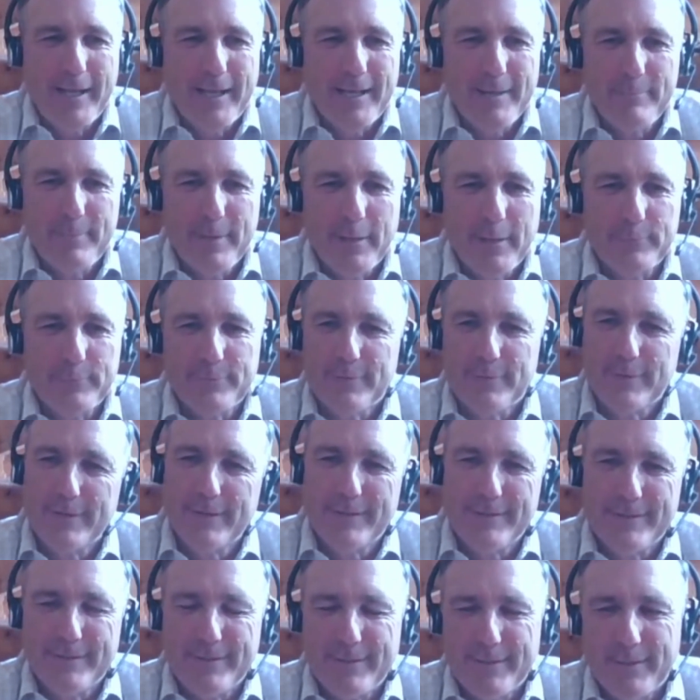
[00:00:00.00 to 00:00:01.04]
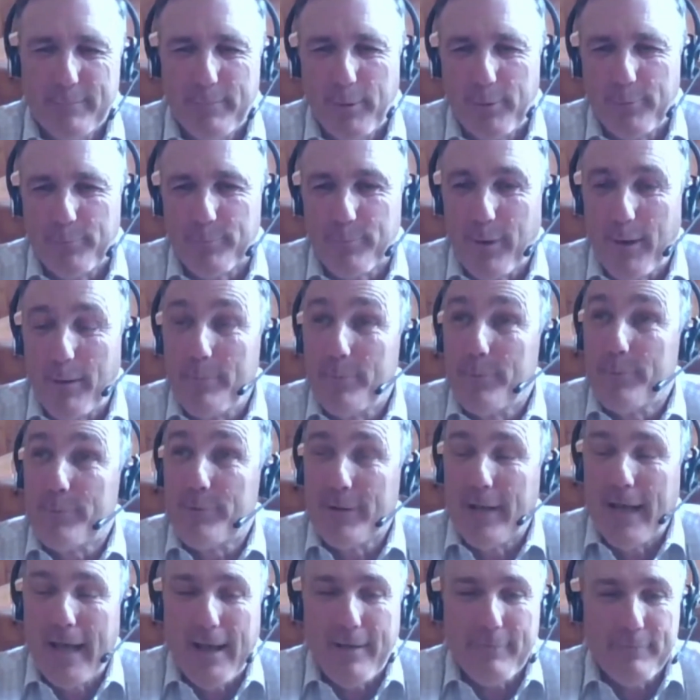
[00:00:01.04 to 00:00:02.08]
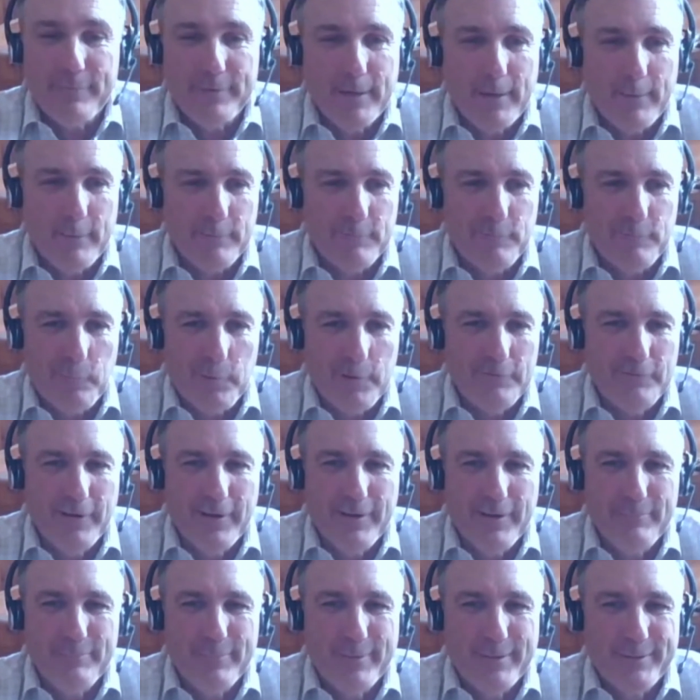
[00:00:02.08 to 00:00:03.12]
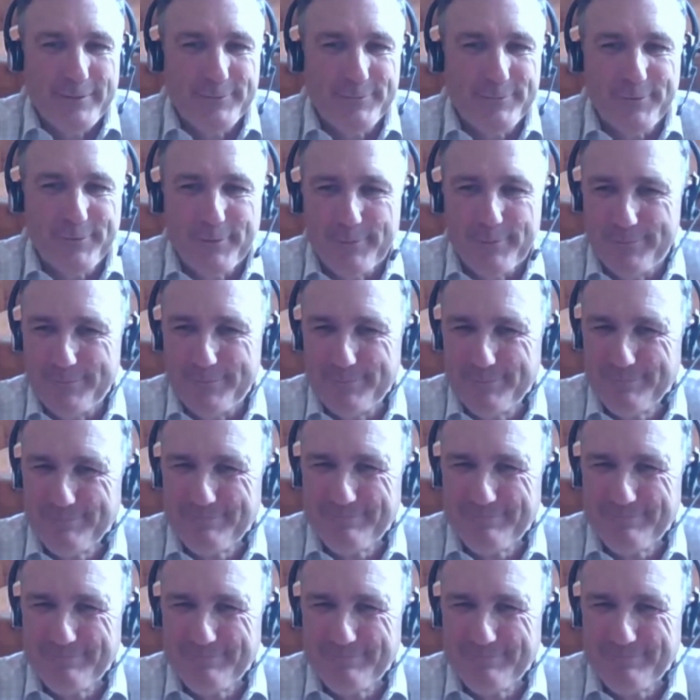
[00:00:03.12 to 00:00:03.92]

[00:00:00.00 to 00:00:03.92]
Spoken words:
plan to be out in the boat probably within a half an hour, 45 minutes. So.